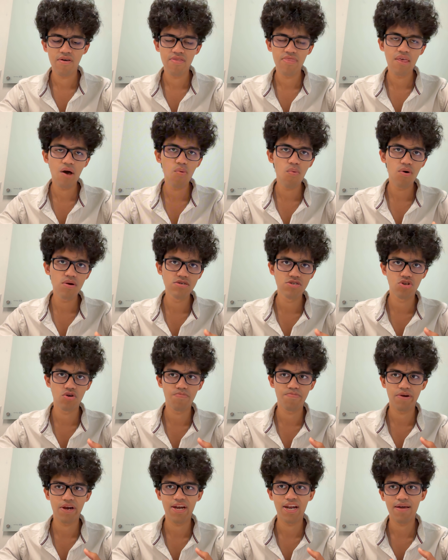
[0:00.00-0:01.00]
Now, what is
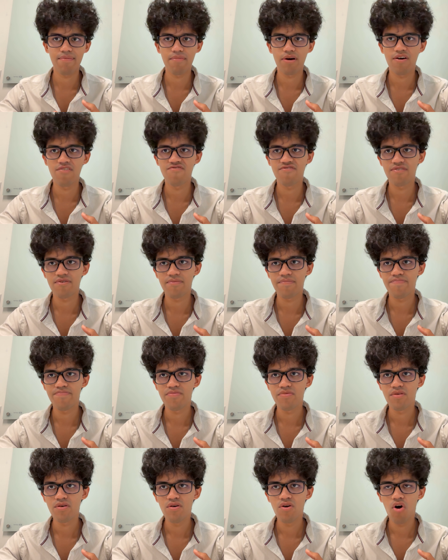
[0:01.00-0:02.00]
operating margin?
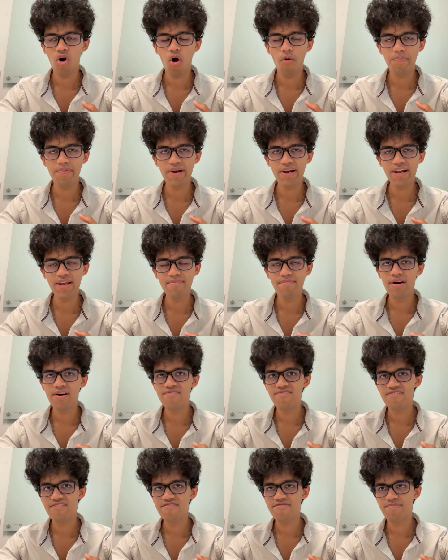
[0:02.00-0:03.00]
Operating
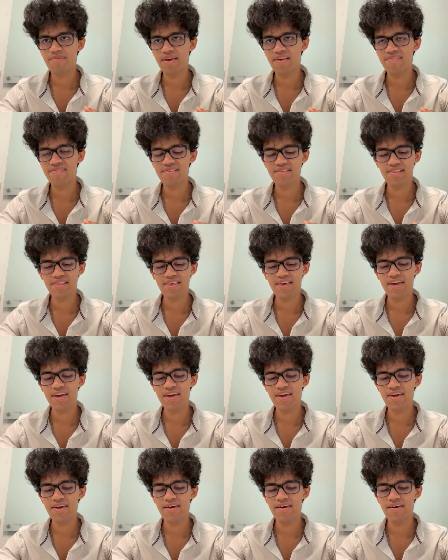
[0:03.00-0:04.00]
margin is
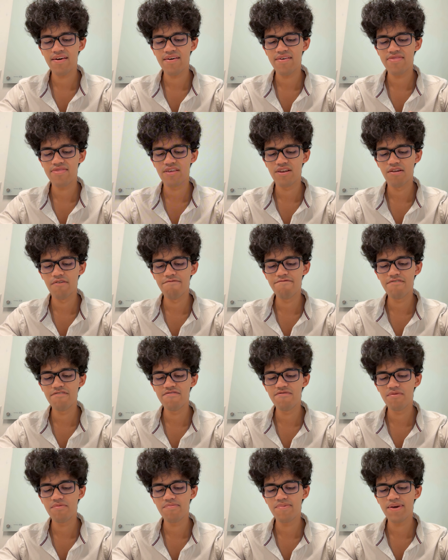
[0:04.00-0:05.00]
basically the difference
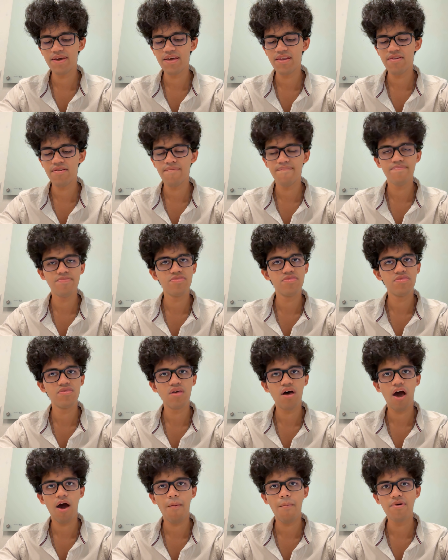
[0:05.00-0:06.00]
between
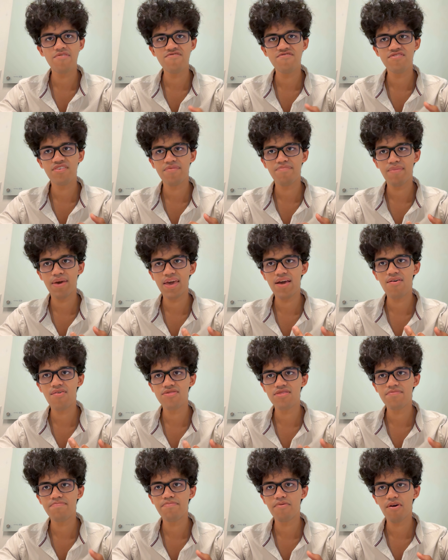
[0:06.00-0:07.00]
how much they make on
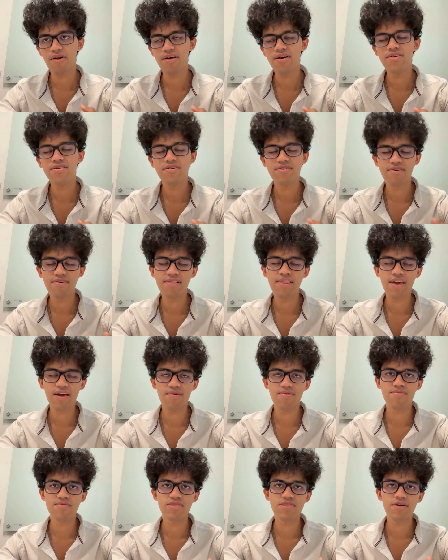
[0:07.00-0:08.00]
the product, like
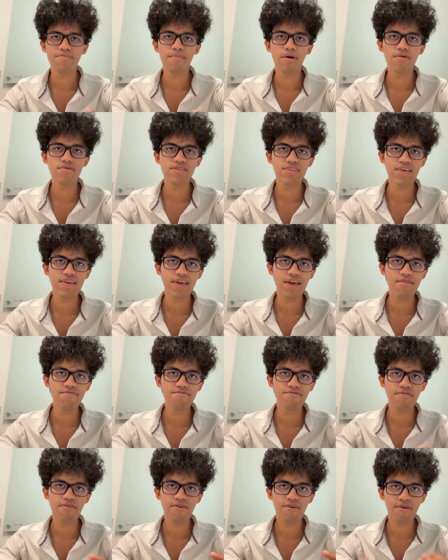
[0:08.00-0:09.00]
the amount they get
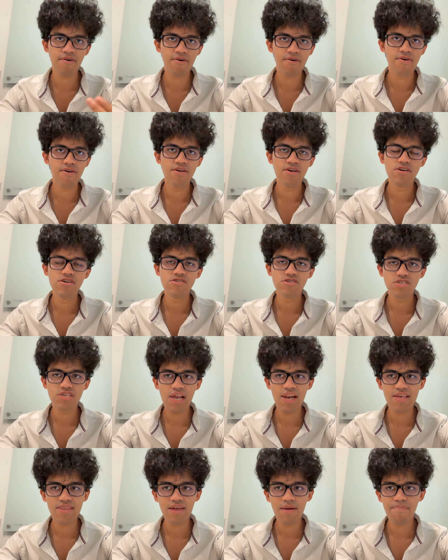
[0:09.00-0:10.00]
for
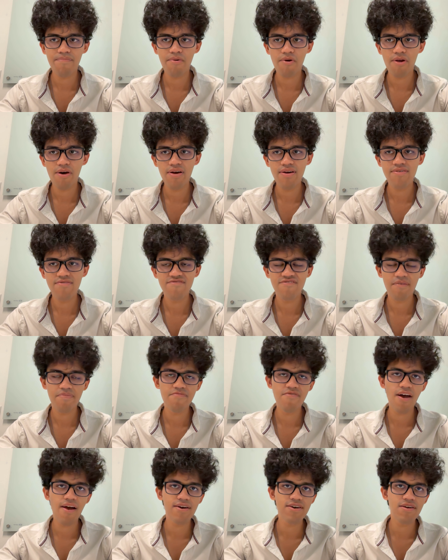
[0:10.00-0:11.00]
selling that product,
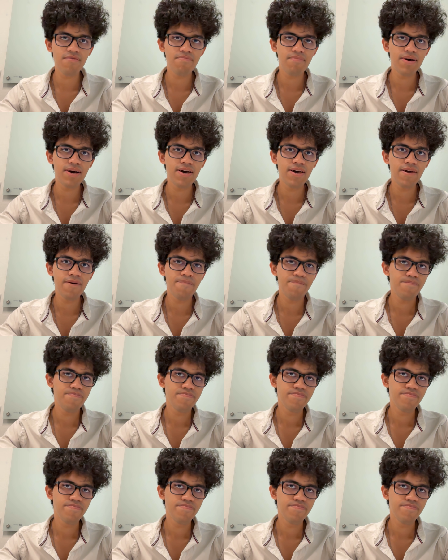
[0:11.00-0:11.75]
subtracted by